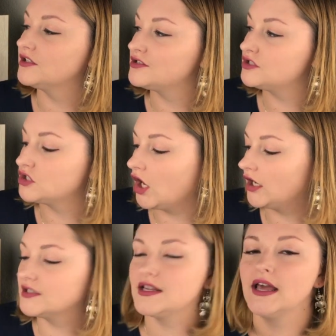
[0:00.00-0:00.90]
gonna
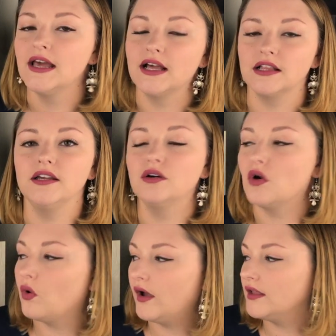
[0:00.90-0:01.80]
start Cleo
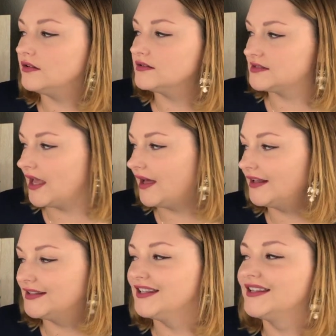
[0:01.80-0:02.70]
Coyle's
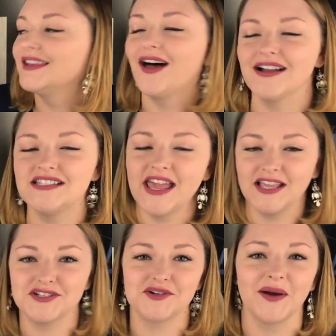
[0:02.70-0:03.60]

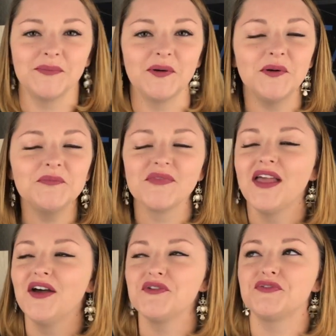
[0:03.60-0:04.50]
Latte Trouble
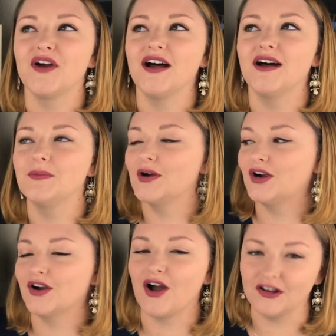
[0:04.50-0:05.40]
from
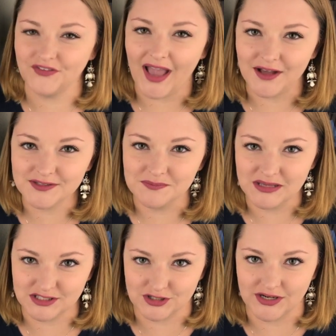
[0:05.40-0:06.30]
her coffee house
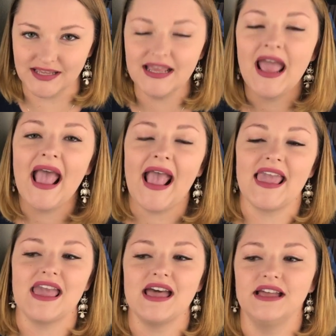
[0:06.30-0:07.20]
mystery.
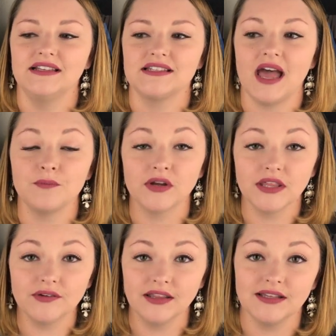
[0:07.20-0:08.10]
And I'm
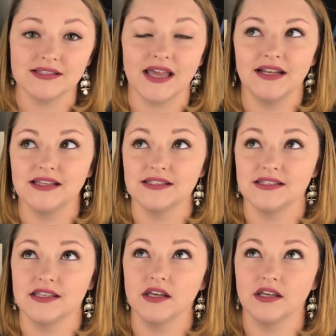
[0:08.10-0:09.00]
really, really excited. This
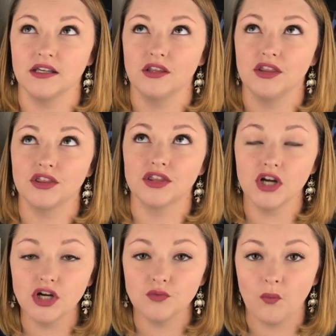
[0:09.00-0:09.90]
is the
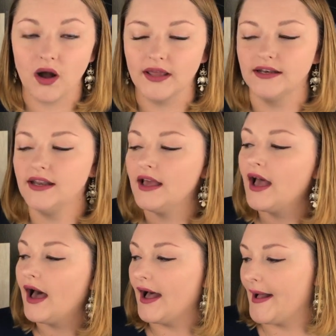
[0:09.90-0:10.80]
third one.
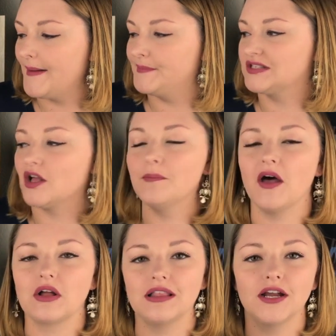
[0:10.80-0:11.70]
It's all
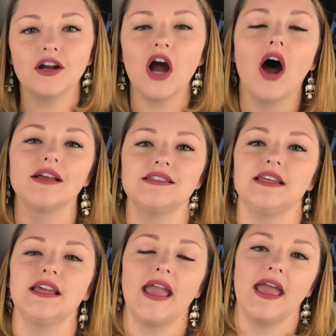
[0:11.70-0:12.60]
about Claire
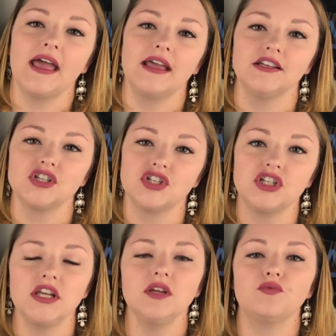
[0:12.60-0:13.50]
Cossey, and
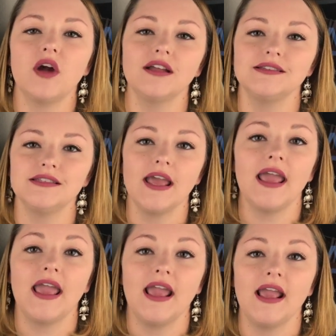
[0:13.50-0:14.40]
she runs
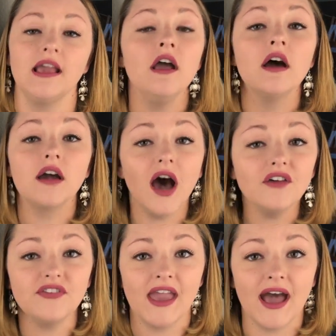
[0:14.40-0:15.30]
a
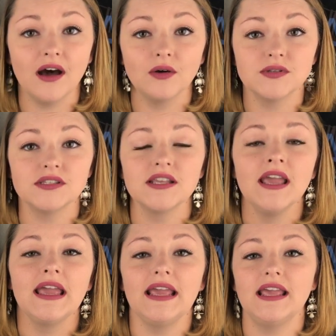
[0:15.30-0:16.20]
coffee house
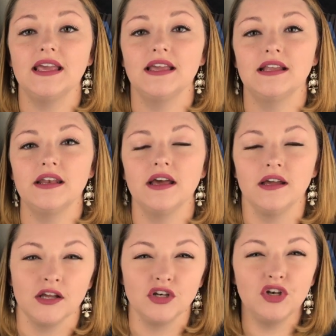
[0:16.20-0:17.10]
in
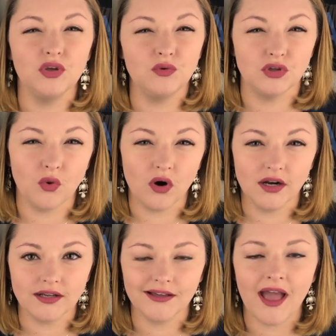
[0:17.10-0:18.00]
New
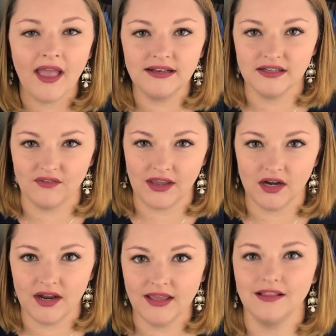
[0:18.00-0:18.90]
York kind of
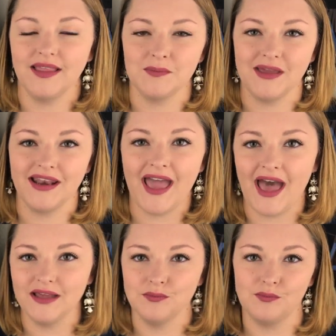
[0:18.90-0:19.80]
area, like
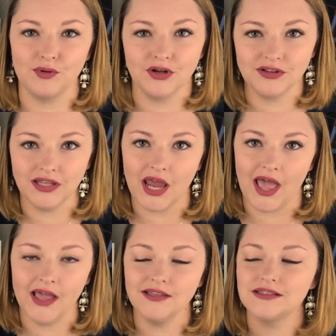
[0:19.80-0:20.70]
Manhattan,
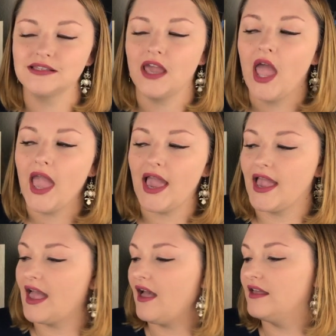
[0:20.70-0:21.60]
Brooklyn-esque.
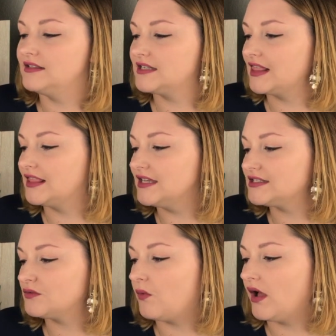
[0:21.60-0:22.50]
And
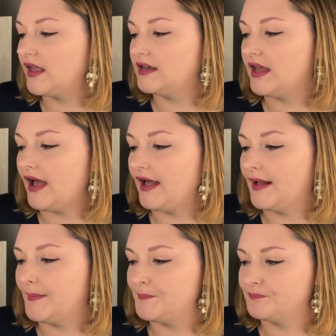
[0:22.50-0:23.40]
this one
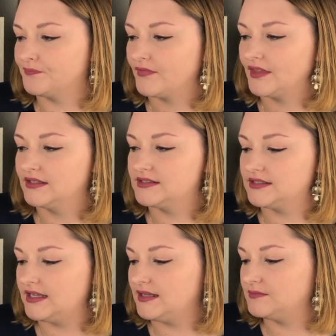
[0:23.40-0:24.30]

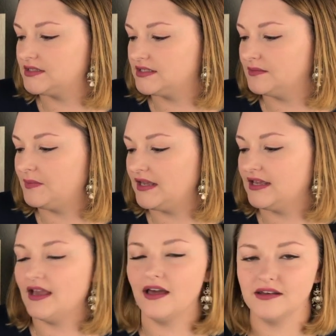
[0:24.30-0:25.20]
seems to
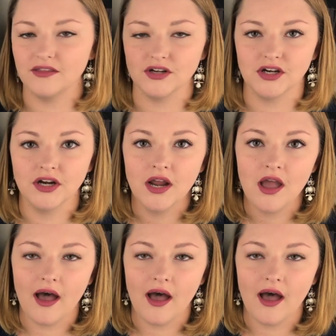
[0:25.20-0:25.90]
be another